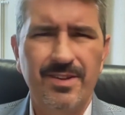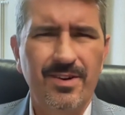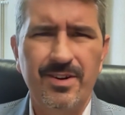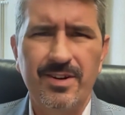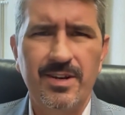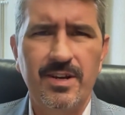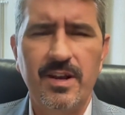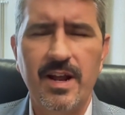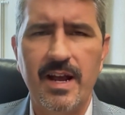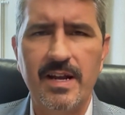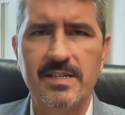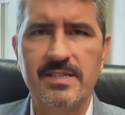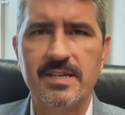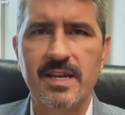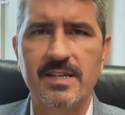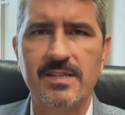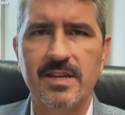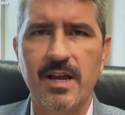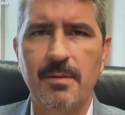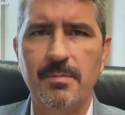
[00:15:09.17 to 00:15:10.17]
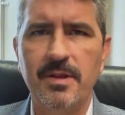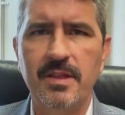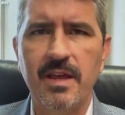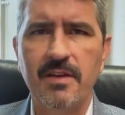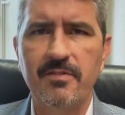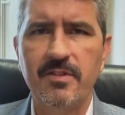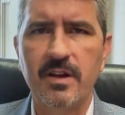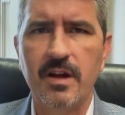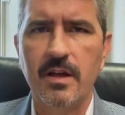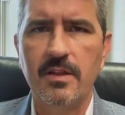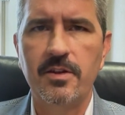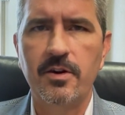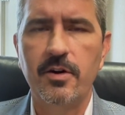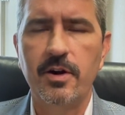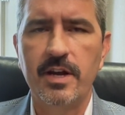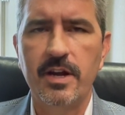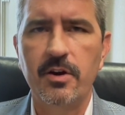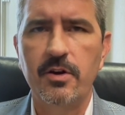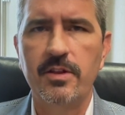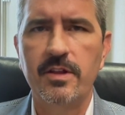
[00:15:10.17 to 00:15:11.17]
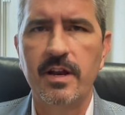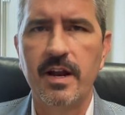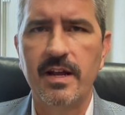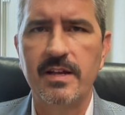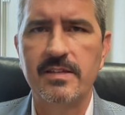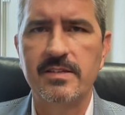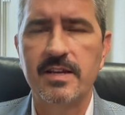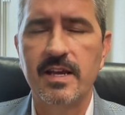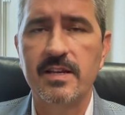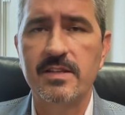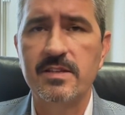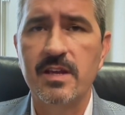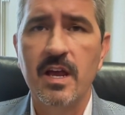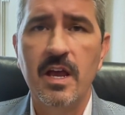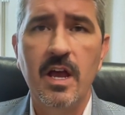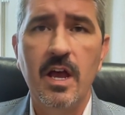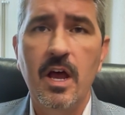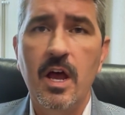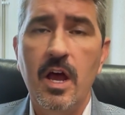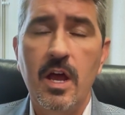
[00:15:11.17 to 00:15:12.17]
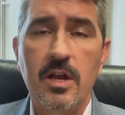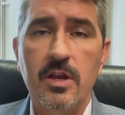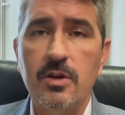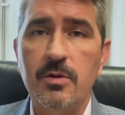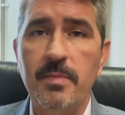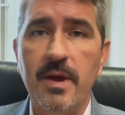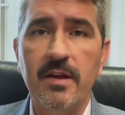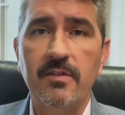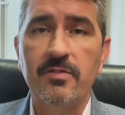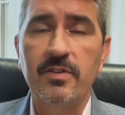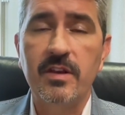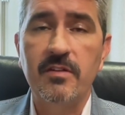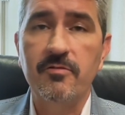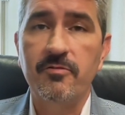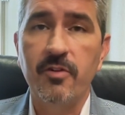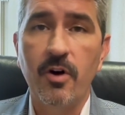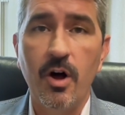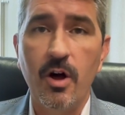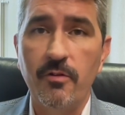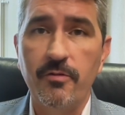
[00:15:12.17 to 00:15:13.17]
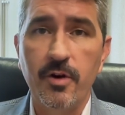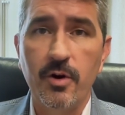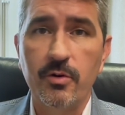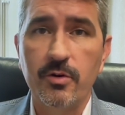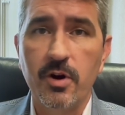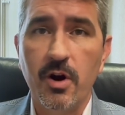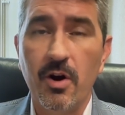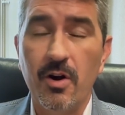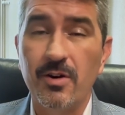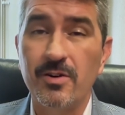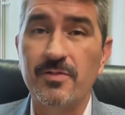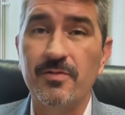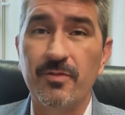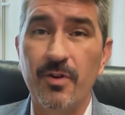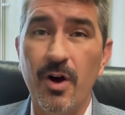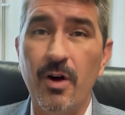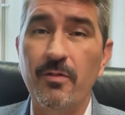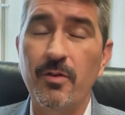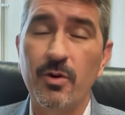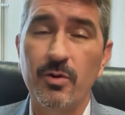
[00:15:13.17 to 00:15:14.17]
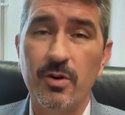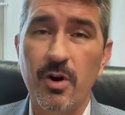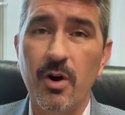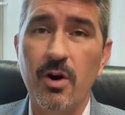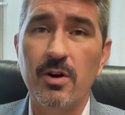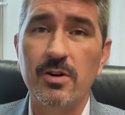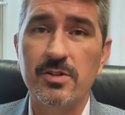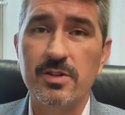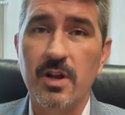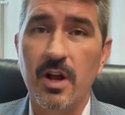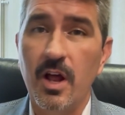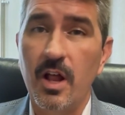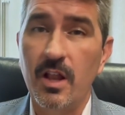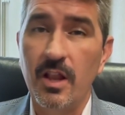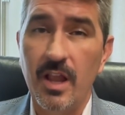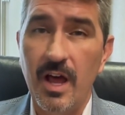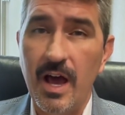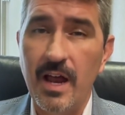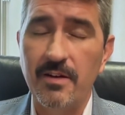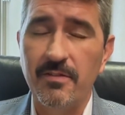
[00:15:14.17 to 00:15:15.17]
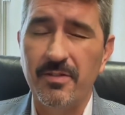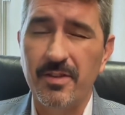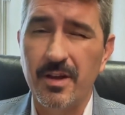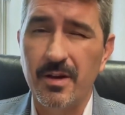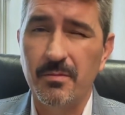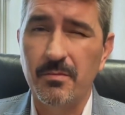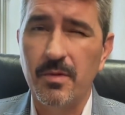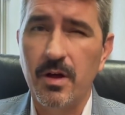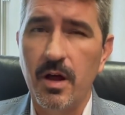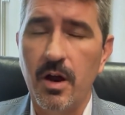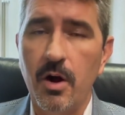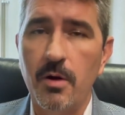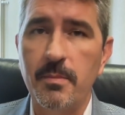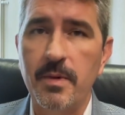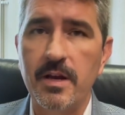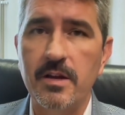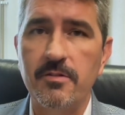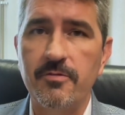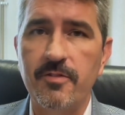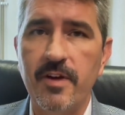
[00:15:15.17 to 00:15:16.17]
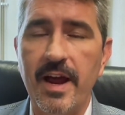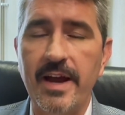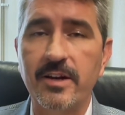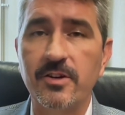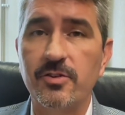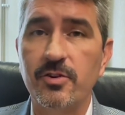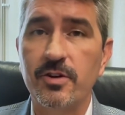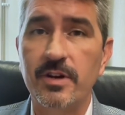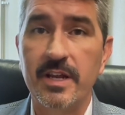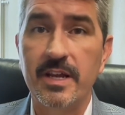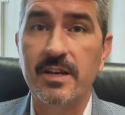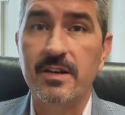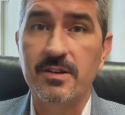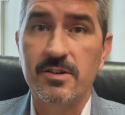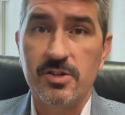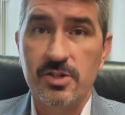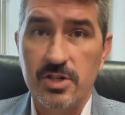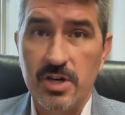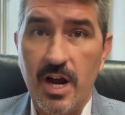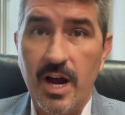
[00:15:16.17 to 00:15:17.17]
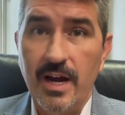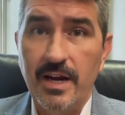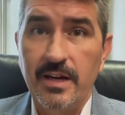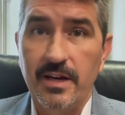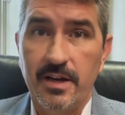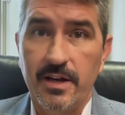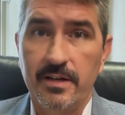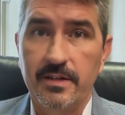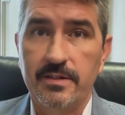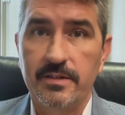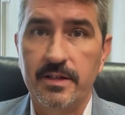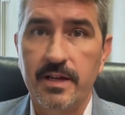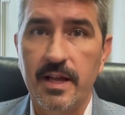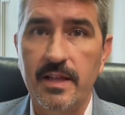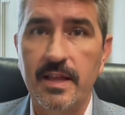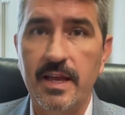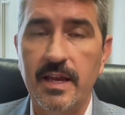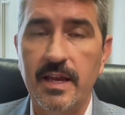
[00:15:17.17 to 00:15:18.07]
They're a United States company. They're here in the United States. You may have seen Volvo cars. Volvo cars, a lot of them are manufactured in China, and they